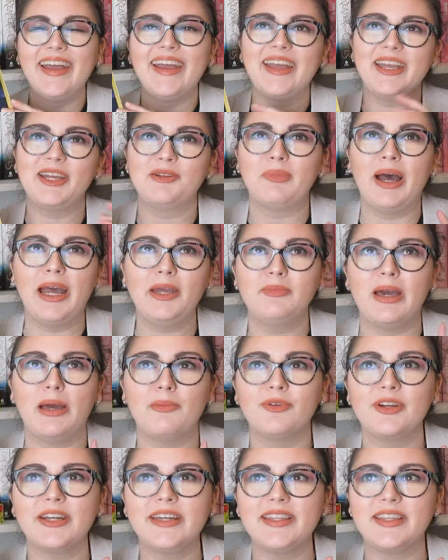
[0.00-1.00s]
In my
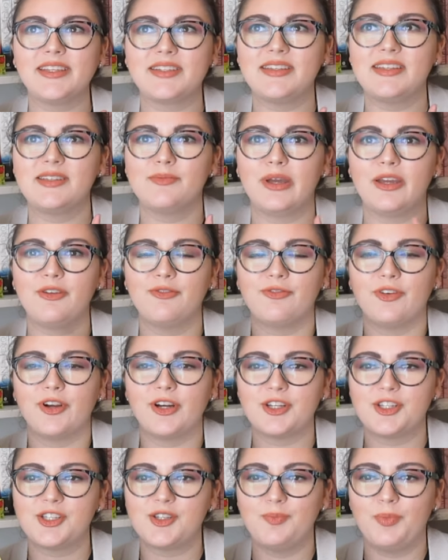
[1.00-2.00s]
memory, this is my
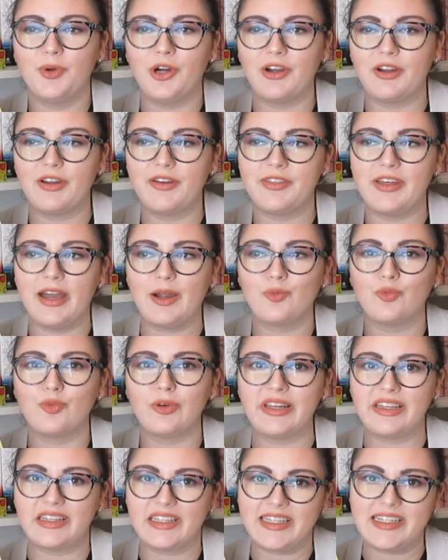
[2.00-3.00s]
first book that
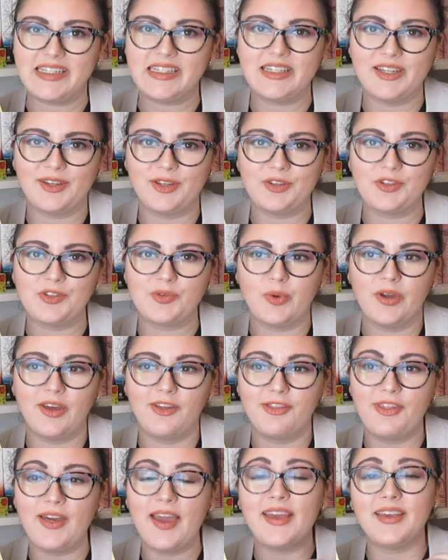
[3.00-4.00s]
really deals
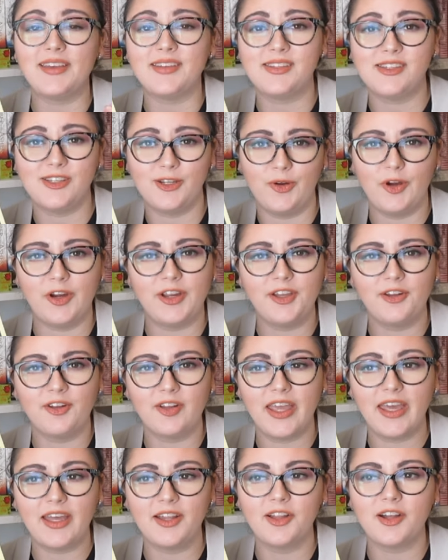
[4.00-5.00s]
with a serial
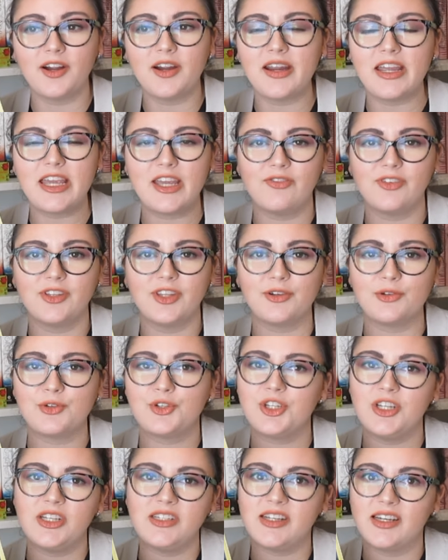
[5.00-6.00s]
killer, even though
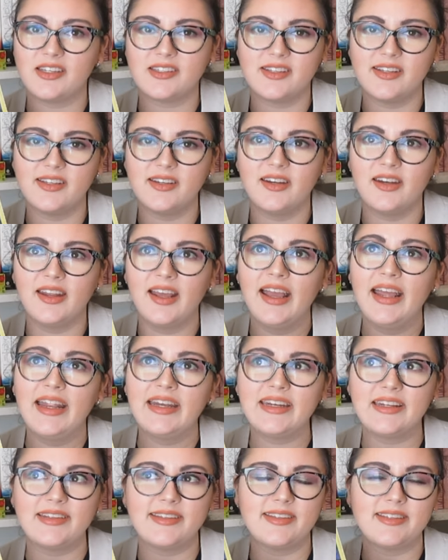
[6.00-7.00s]
she doesn't
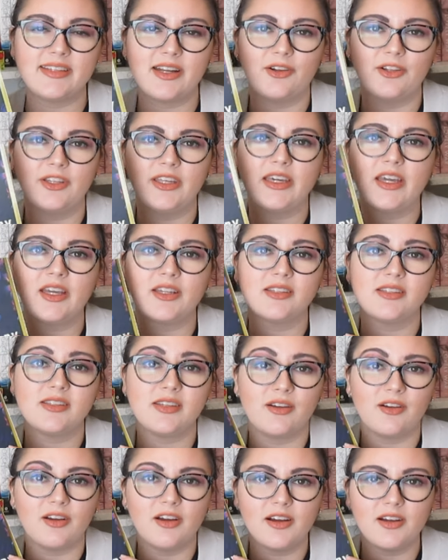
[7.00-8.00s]
necessarily
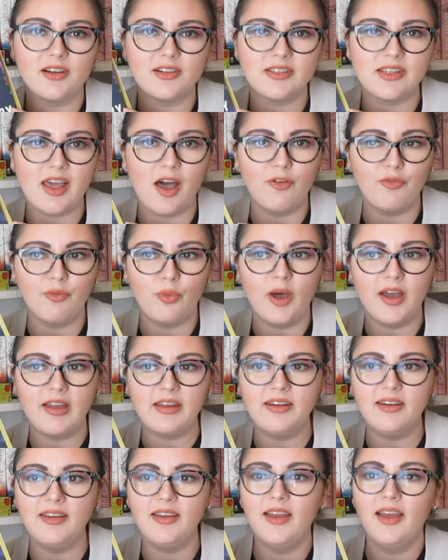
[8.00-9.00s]
consider herself
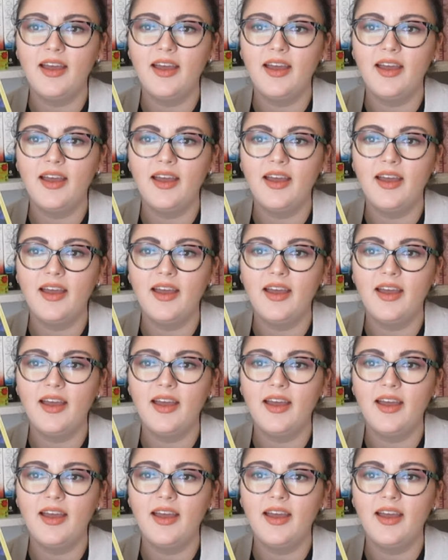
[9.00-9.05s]
one.